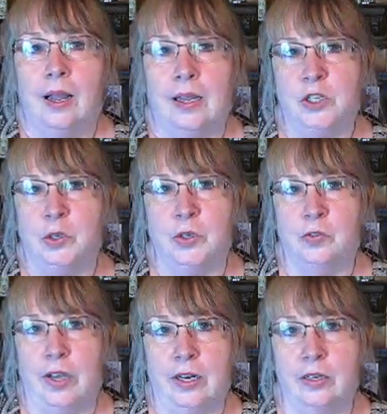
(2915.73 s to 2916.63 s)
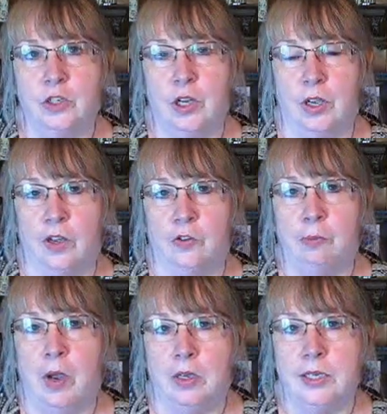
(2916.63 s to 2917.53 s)
I took advantage of
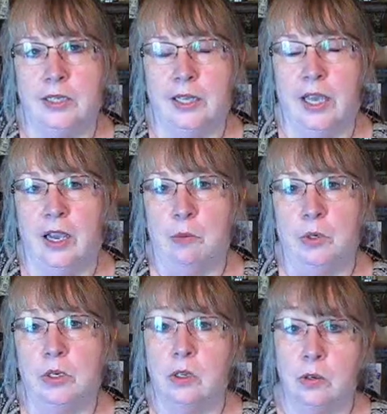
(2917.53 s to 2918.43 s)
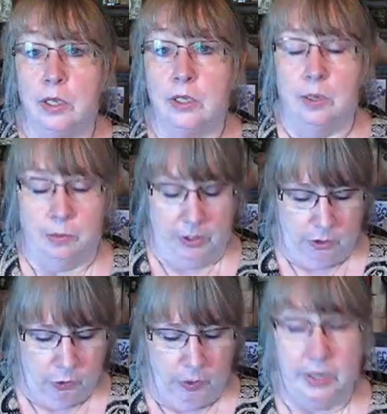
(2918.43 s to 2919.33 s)
pausing the camera to go get something to
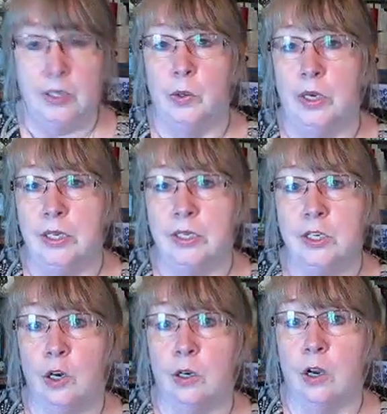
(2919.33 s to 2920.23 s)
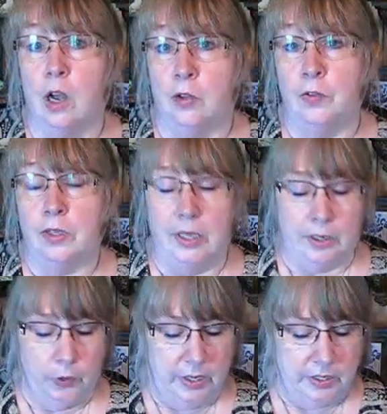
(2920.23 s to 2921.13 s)
drink so I didn't start coughing like
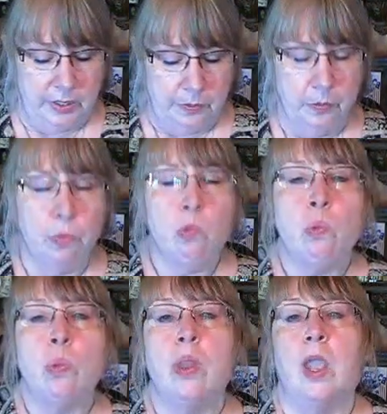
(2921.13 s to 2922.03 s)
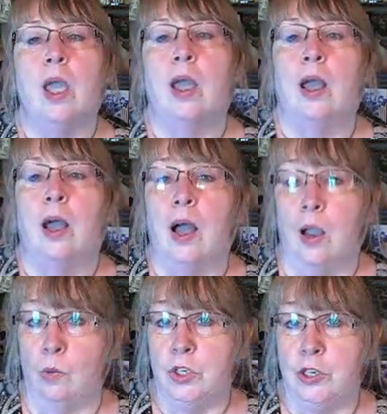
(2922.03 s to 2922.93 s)
crazy. I
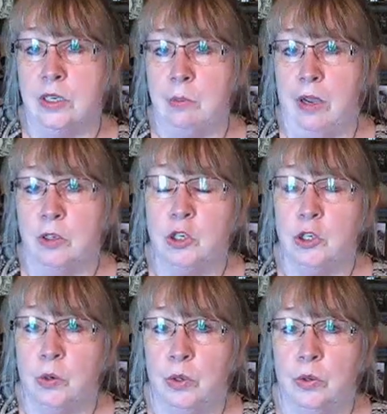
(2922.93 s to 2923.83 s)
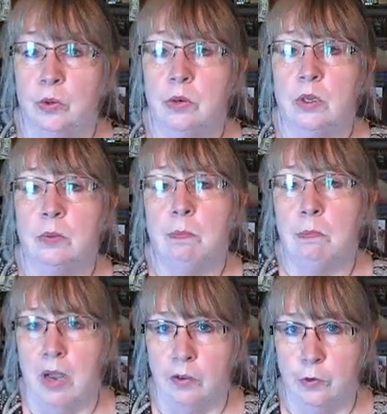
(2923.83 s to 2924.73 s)
was just about to show you
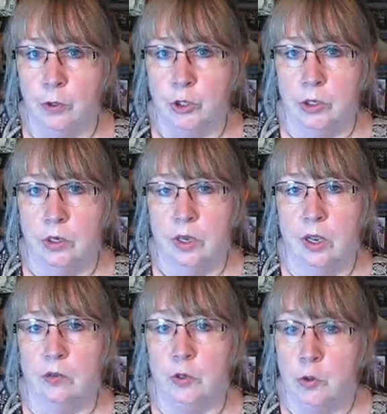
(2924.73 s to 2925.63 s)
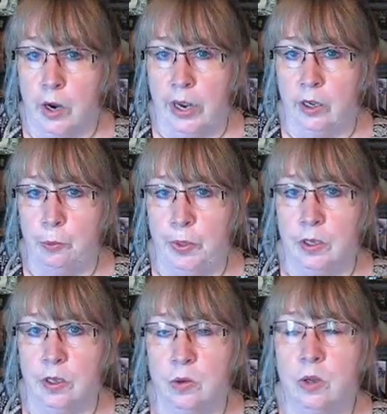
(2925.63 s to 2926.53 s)
my version of a triangle
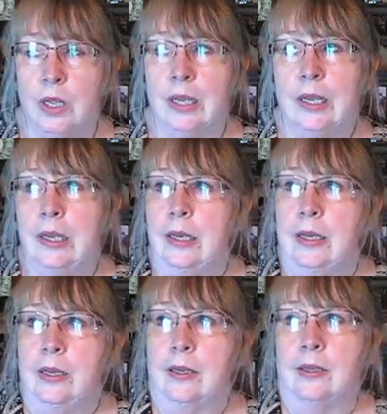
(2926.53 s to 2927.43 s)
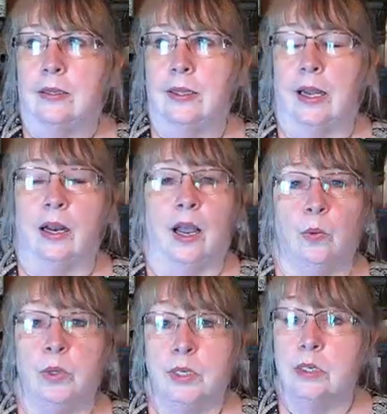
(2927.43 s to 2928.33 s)
pillow that I
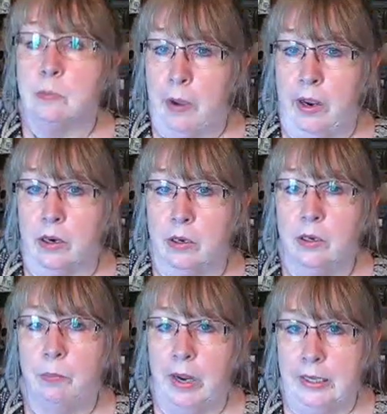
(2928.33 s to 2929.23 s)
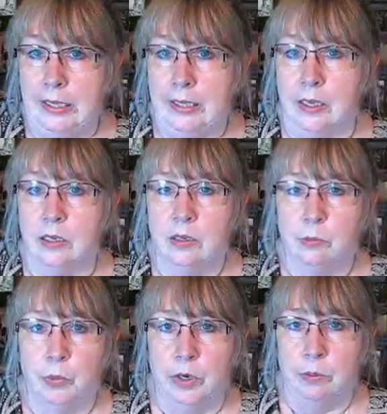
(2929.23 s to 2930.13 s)
was inspired by Lisa
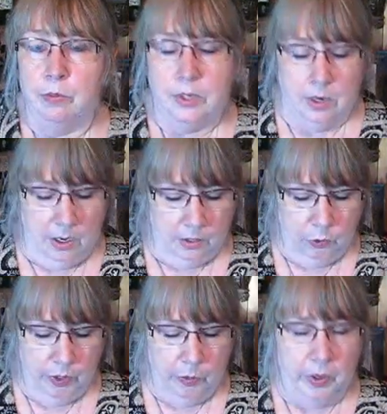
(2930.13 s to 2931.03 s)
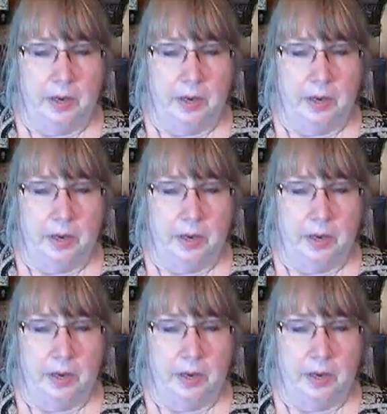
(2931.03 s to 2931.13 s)
Prims on Greenway.